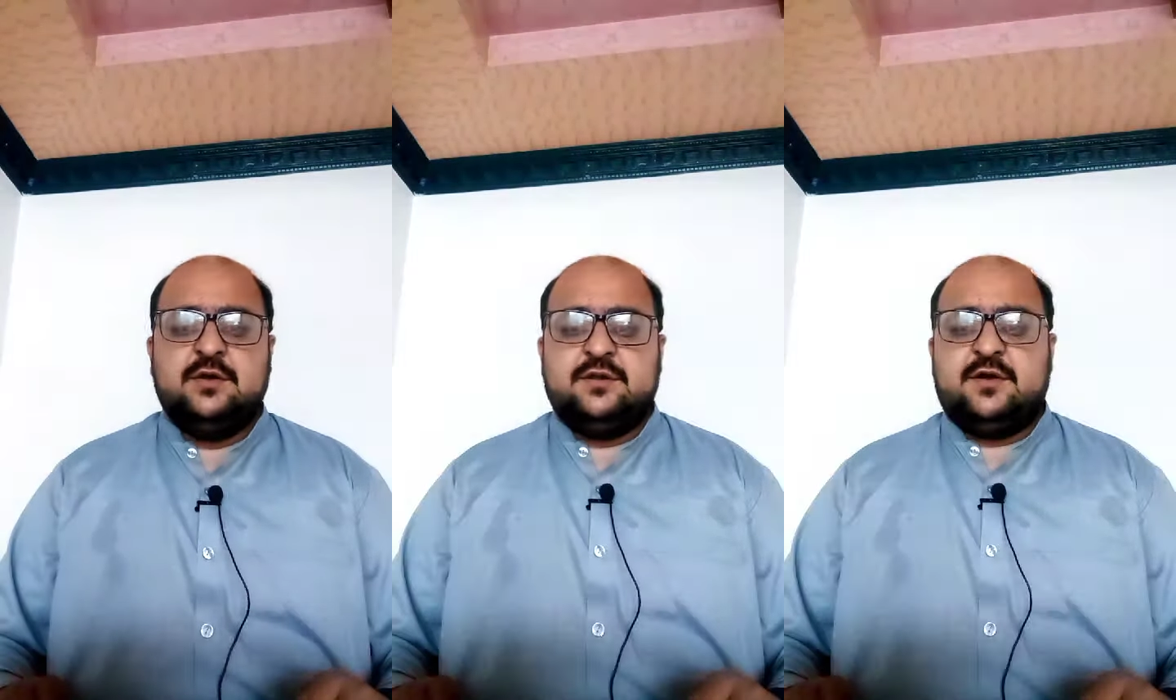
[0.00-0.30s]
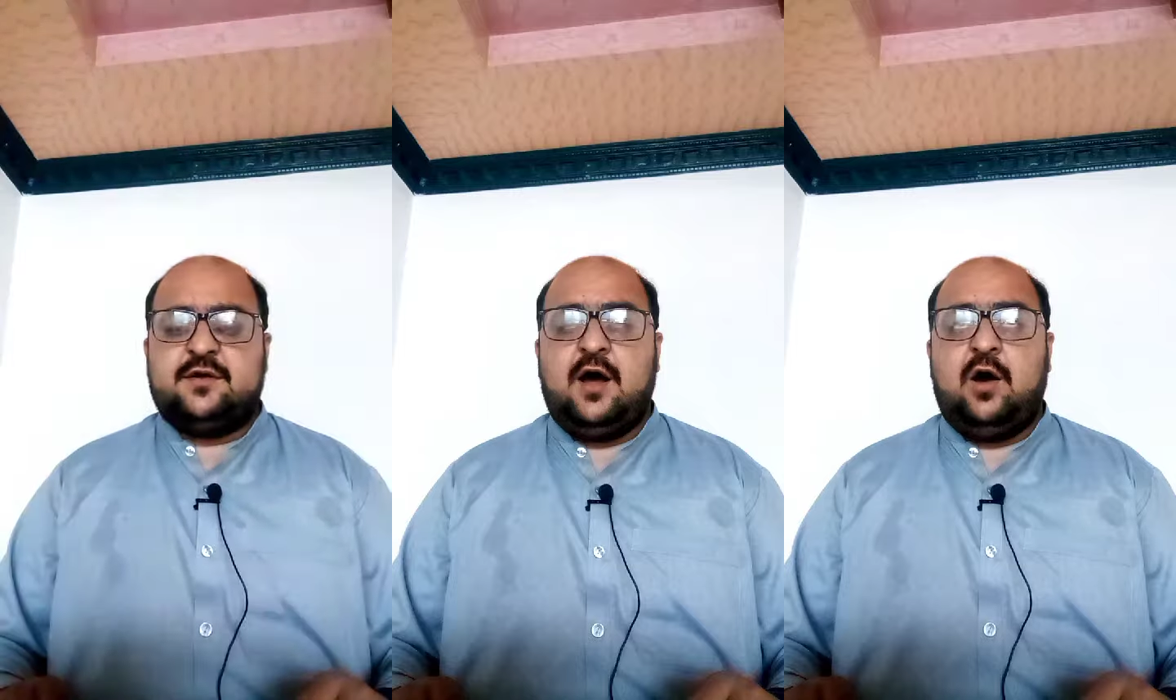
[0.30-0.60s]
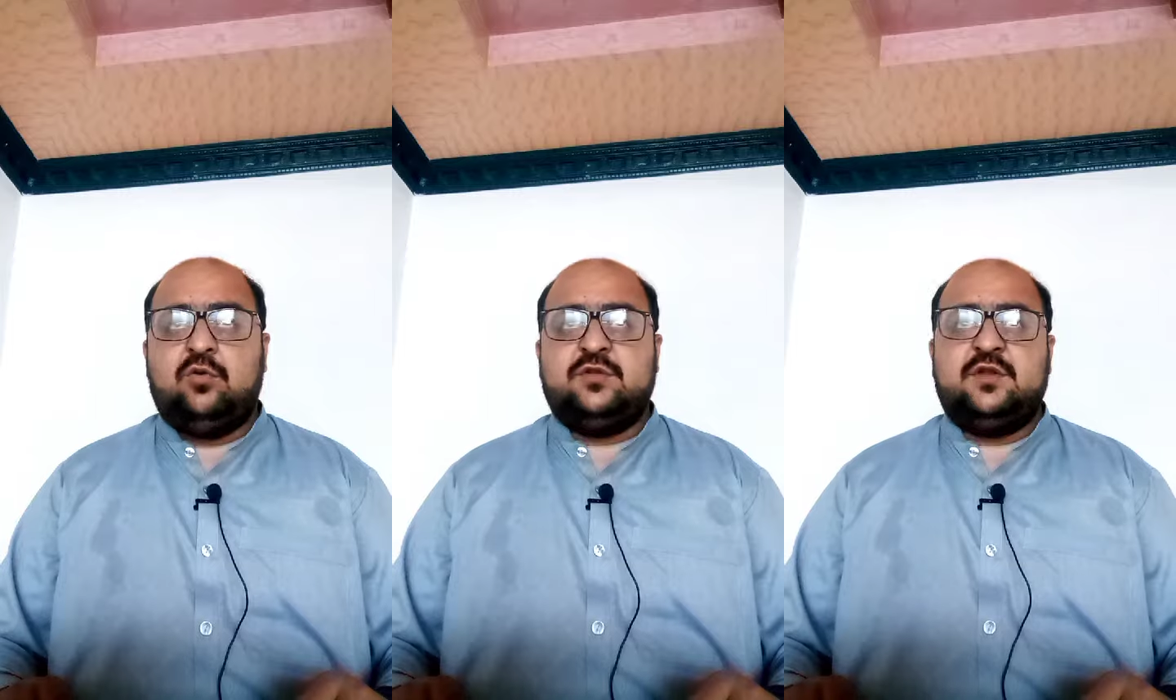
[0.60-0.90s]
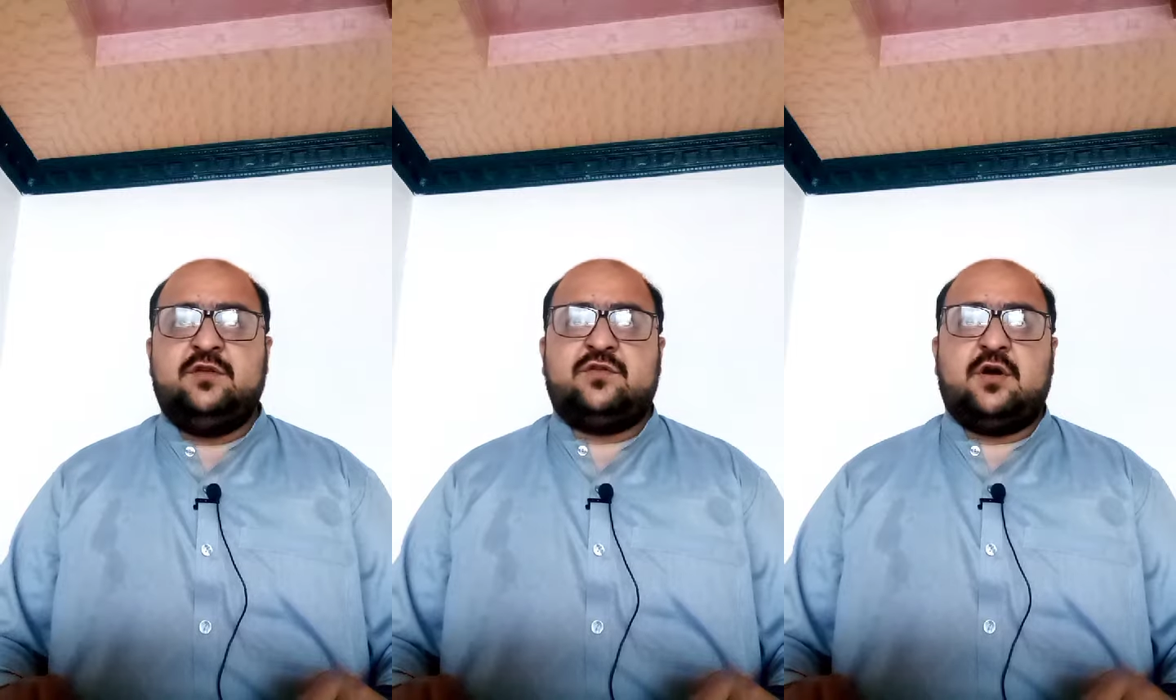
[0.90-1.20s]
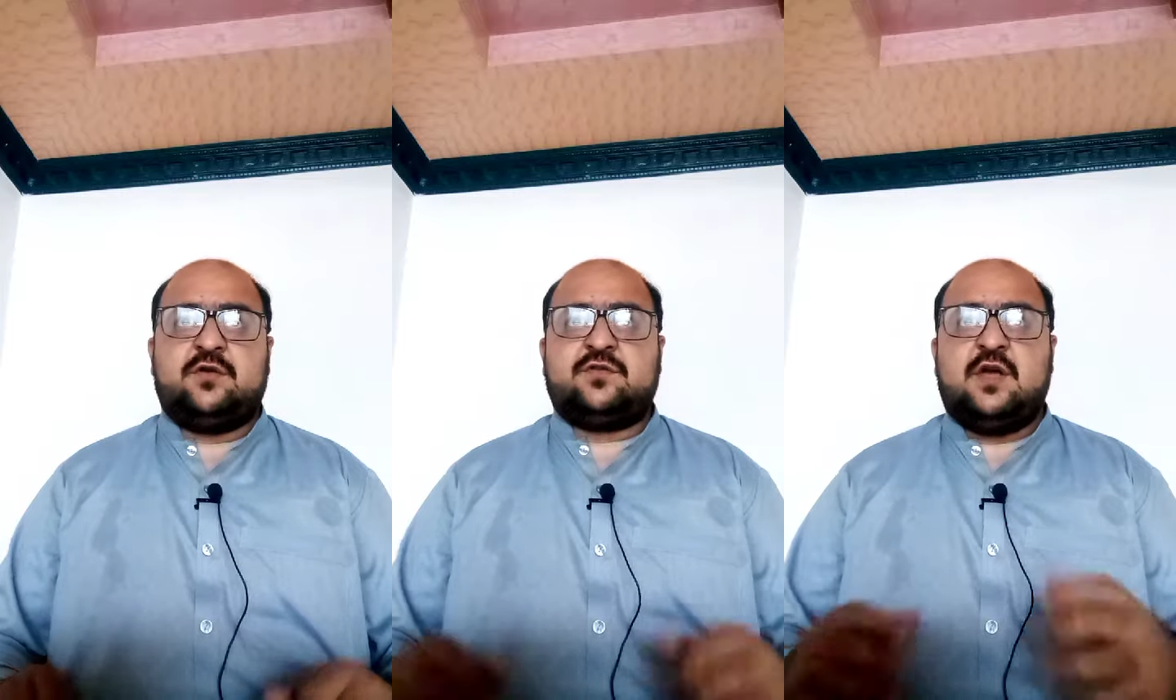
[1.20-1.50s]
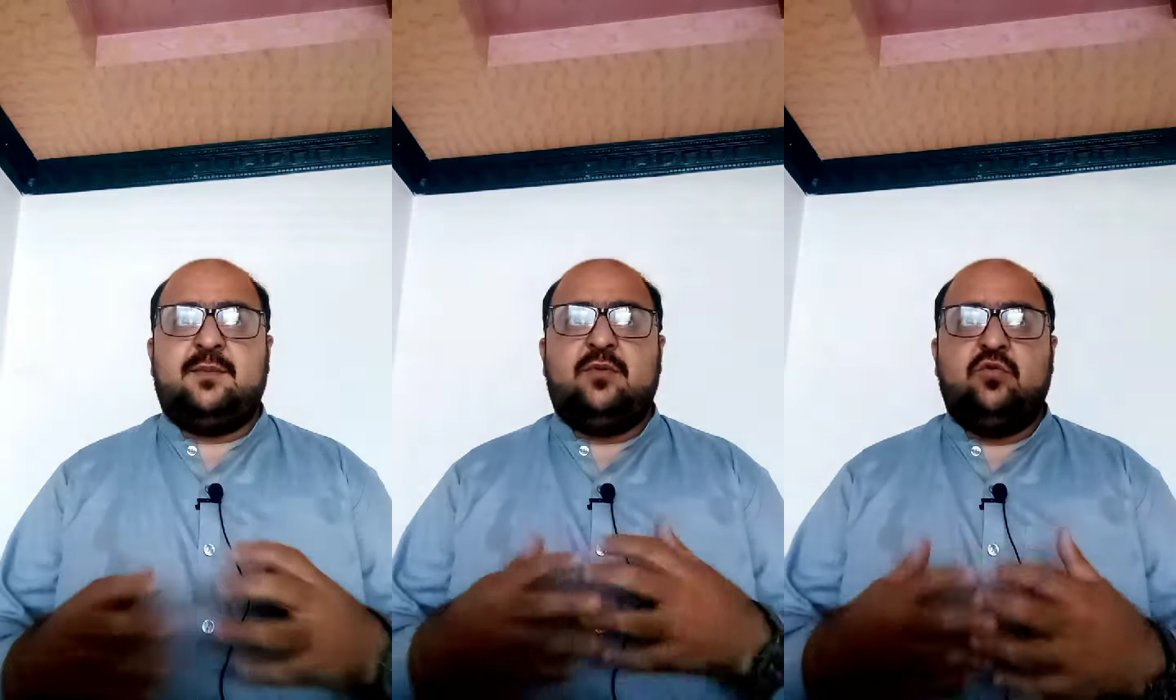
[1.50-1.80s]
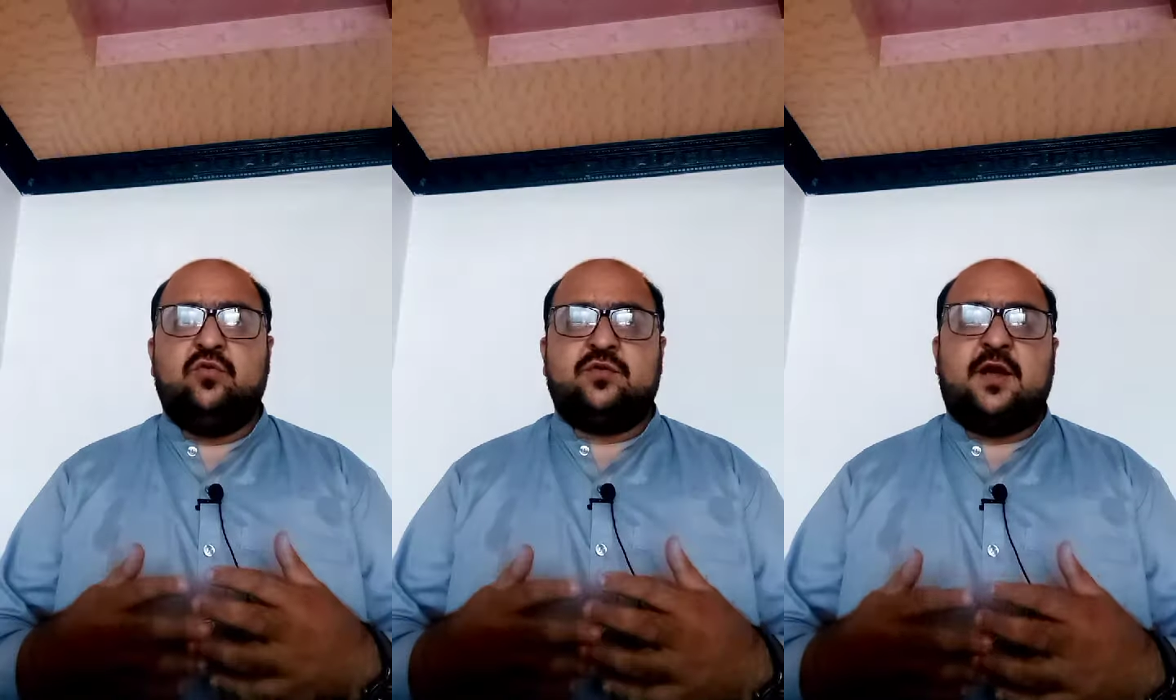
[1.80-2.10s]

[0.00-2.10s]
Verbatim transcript: that how these drugs can be used